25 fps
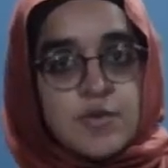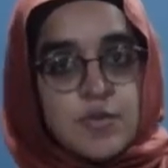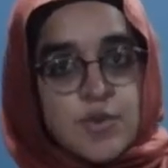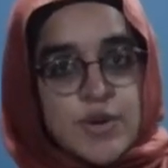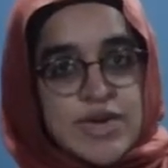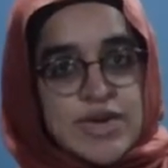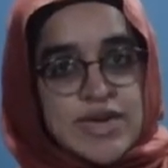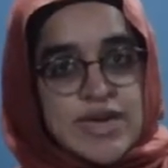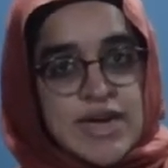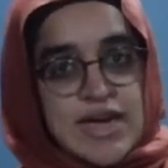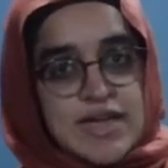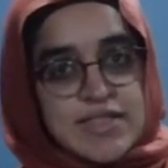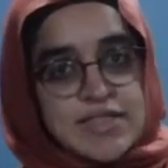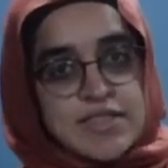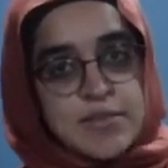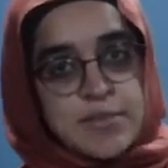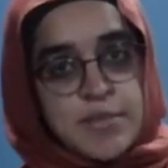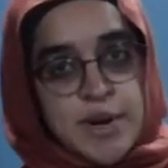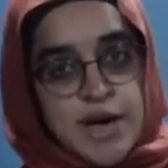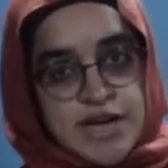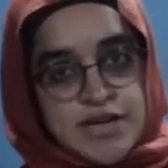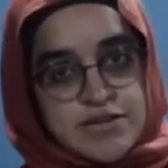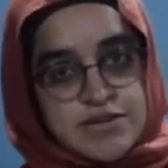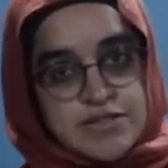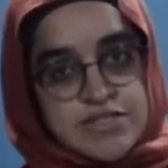We at the
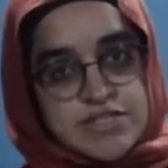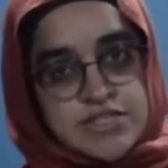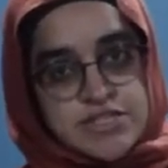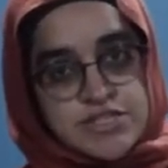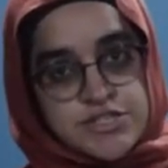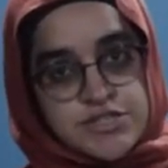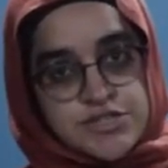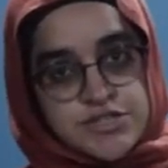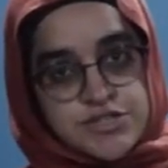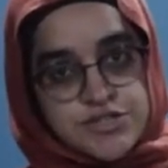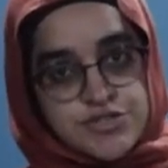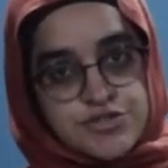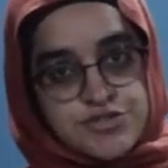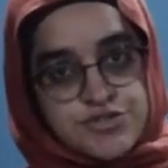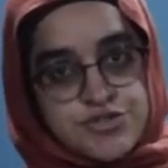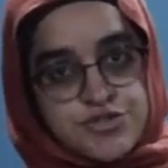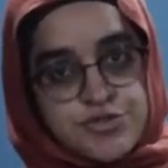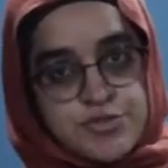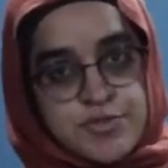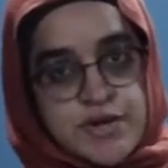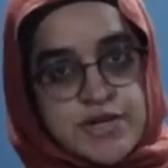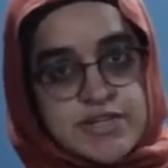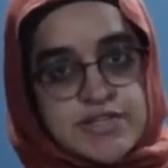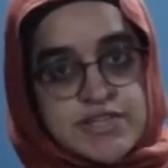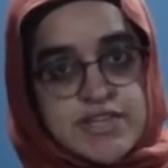Biosensors
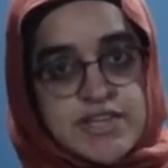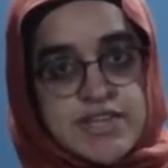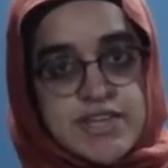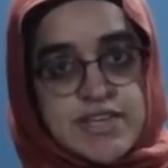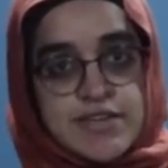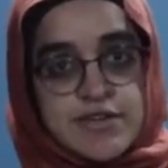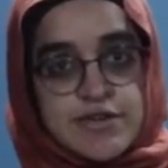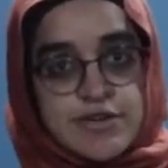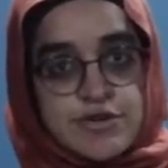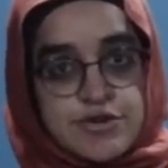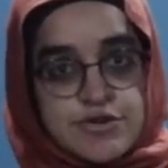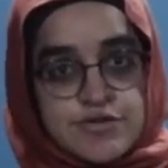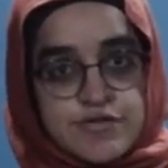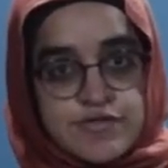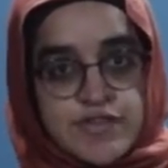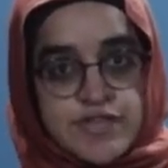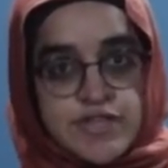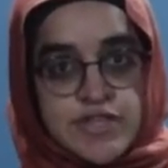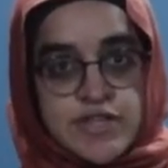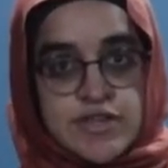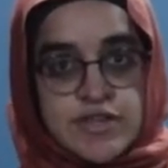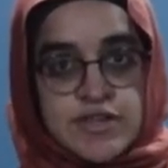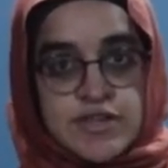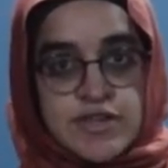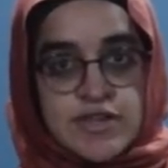Group at KU
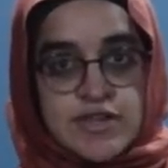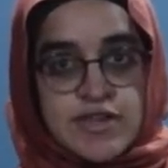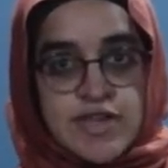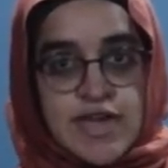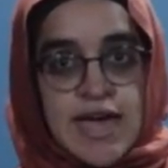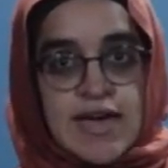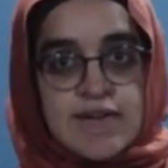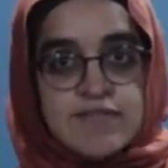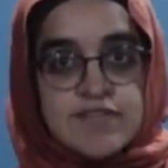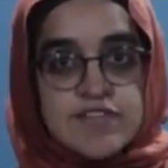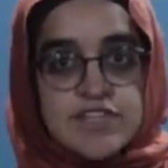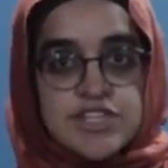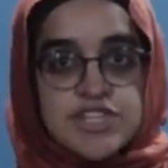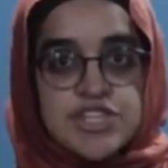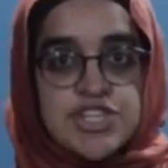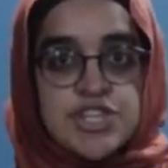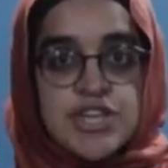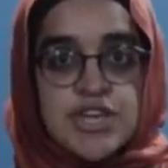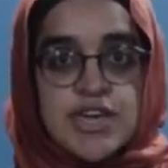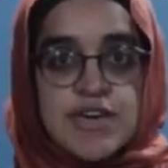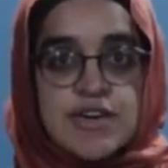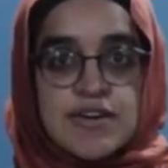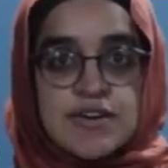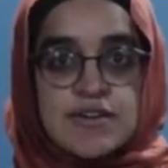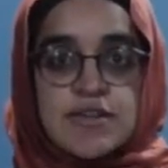Leuven have
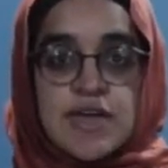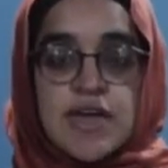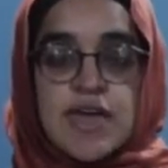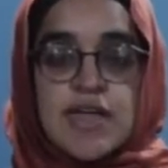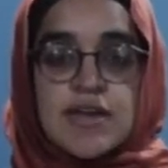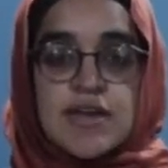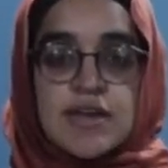engineered